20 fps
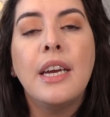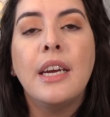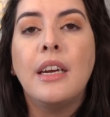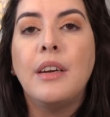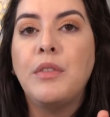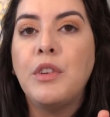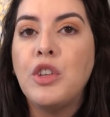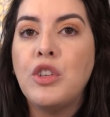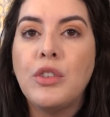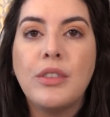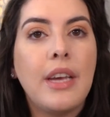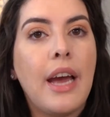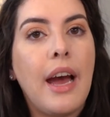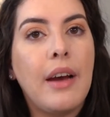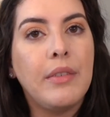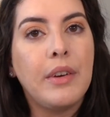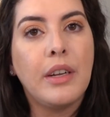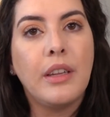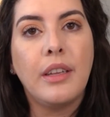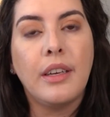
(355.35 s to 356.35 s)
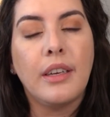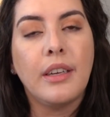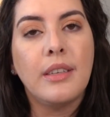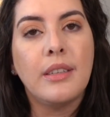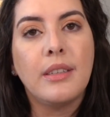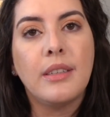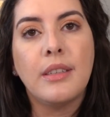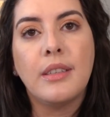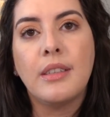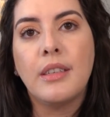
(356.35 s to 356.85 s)
If you just have a click-in
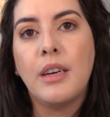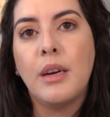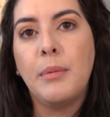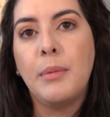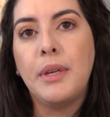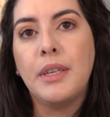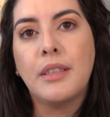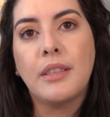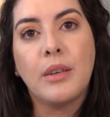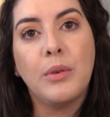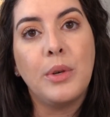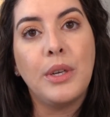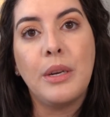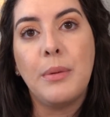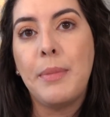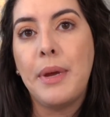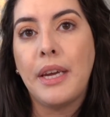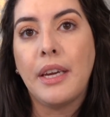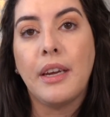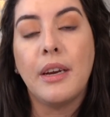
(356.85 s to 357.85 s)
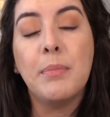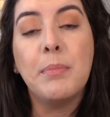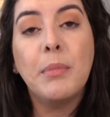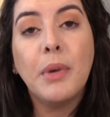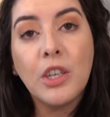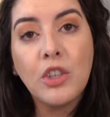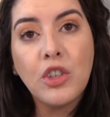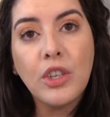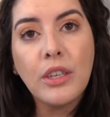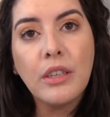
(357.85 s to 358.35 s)
system, it's going to make it
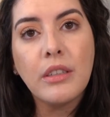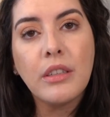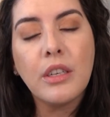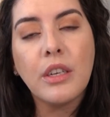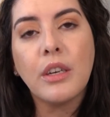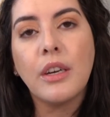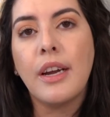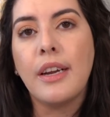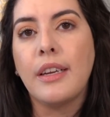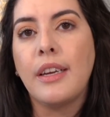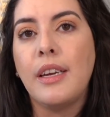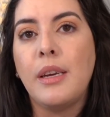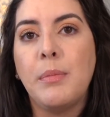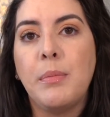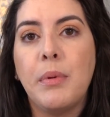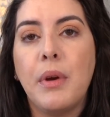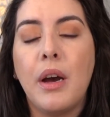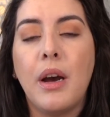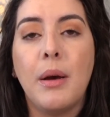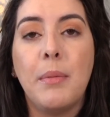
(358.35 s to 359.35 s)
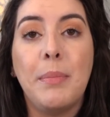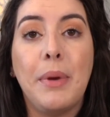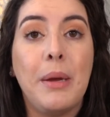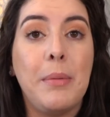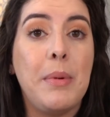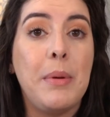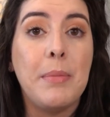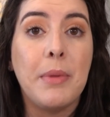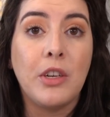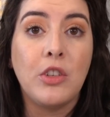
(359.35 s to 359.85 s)
much easier and keep
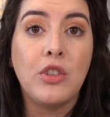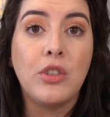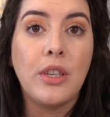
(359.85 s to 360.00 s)
baby much